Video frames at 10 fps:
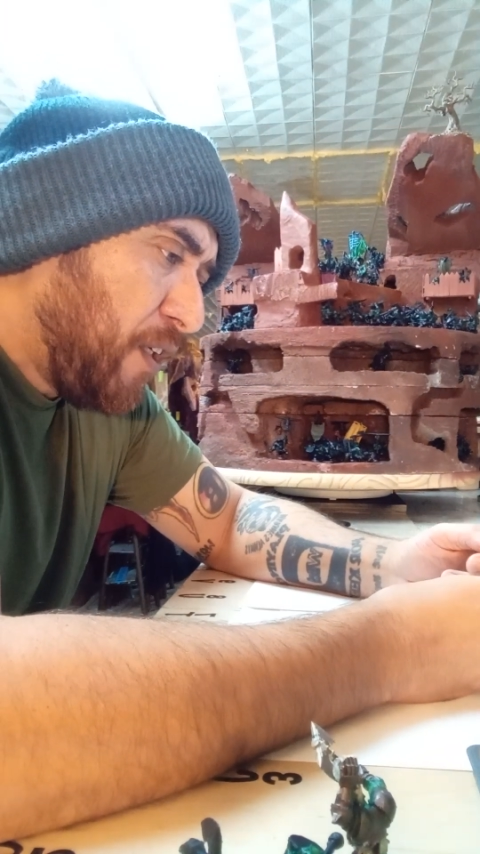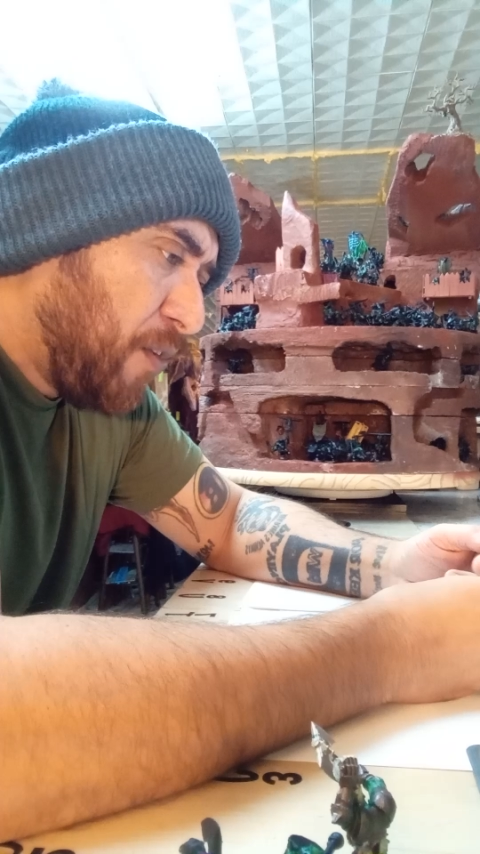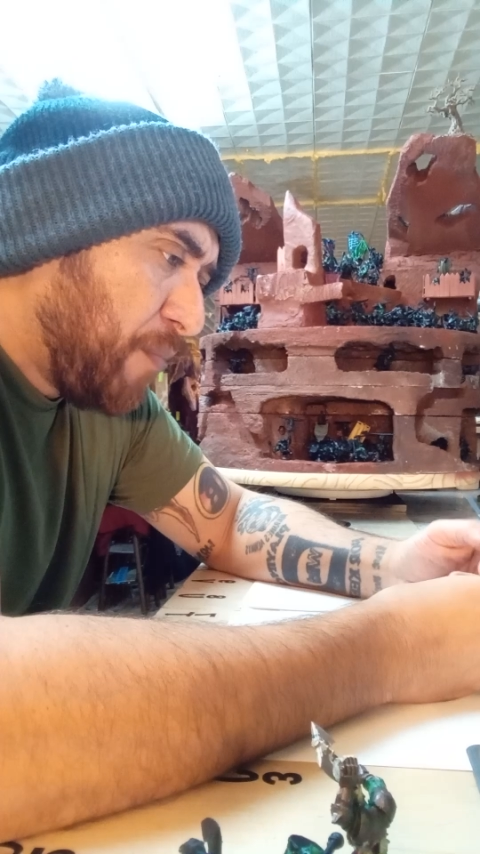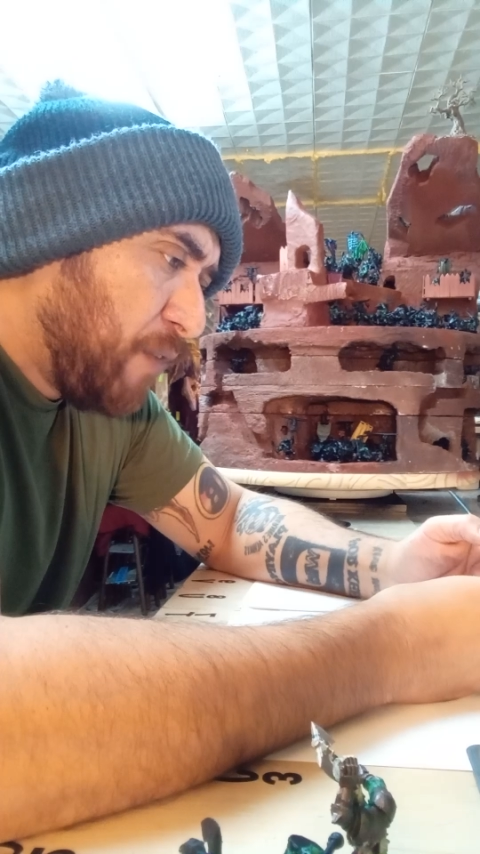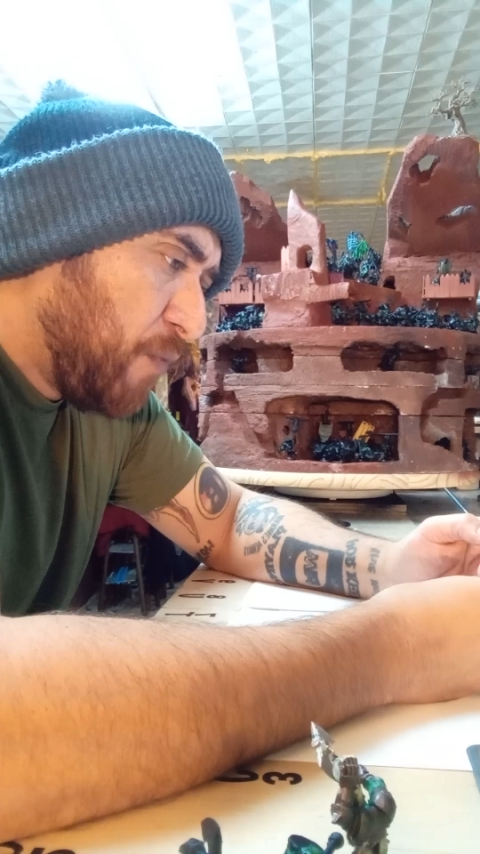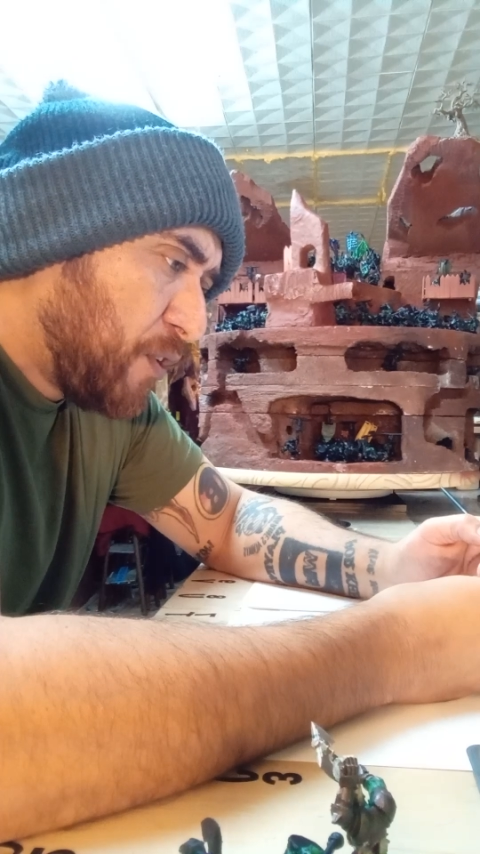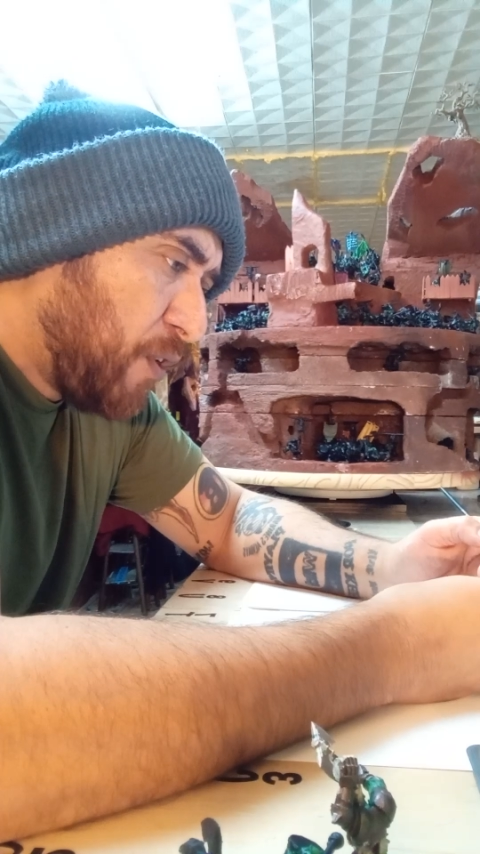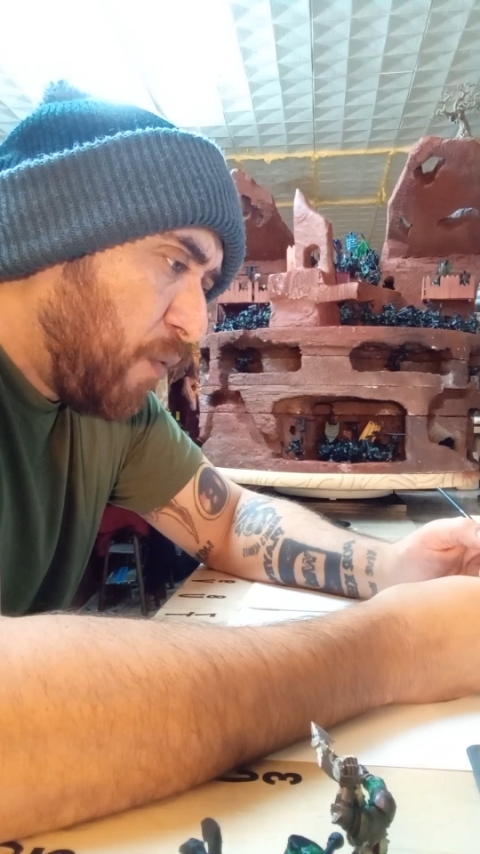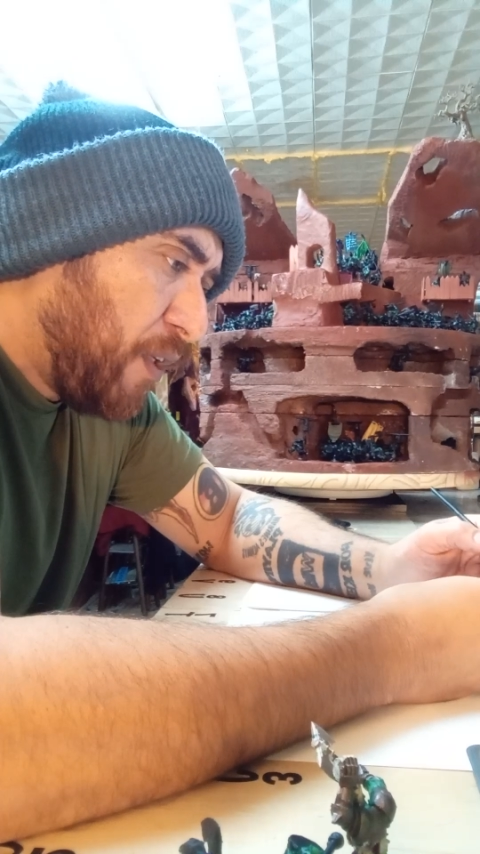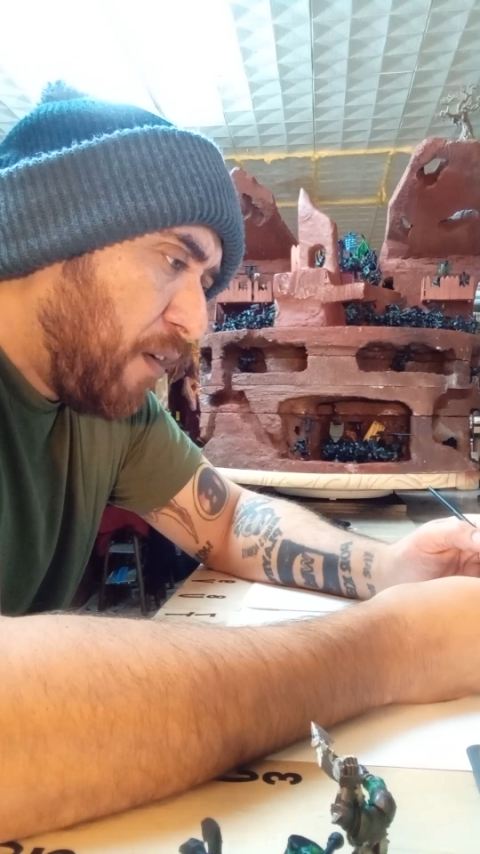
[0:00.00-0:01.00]
up, and what's
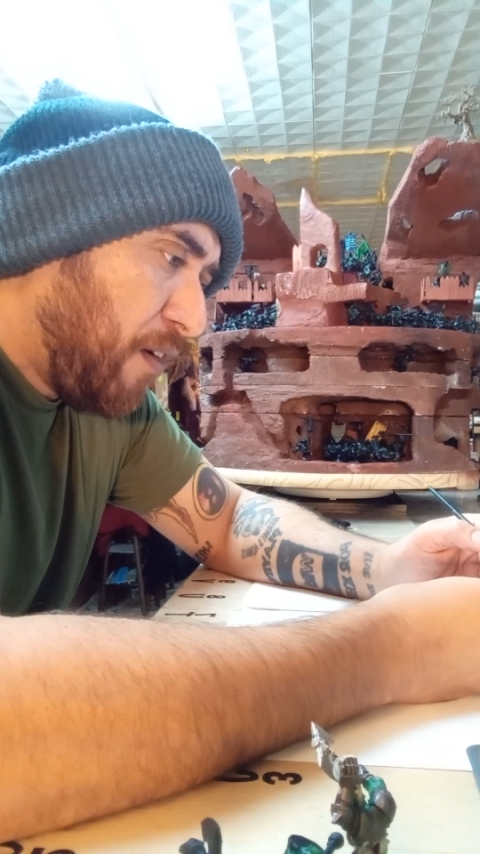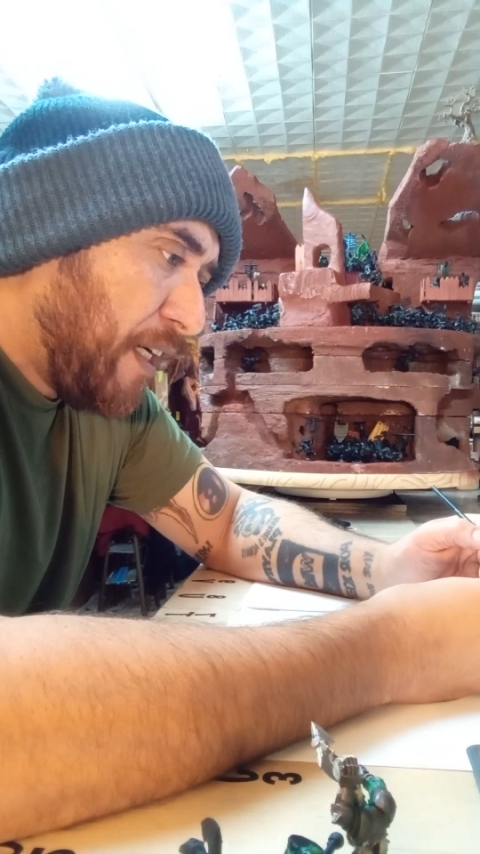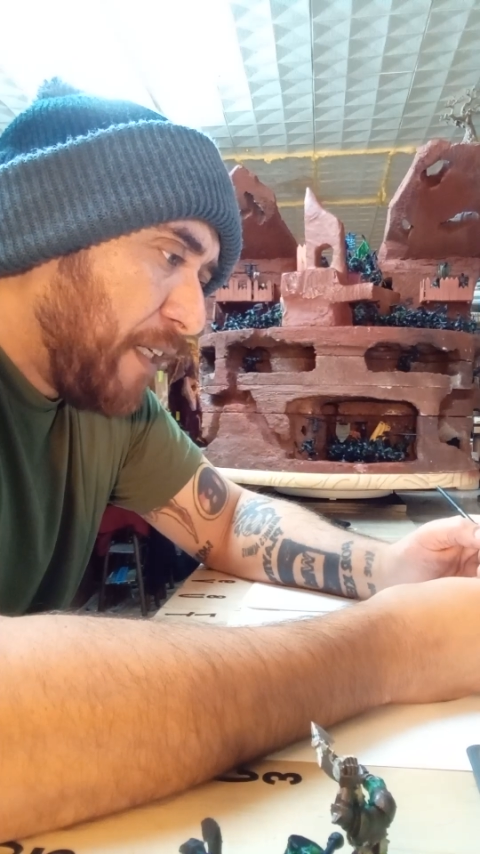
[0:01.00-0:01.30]
going on.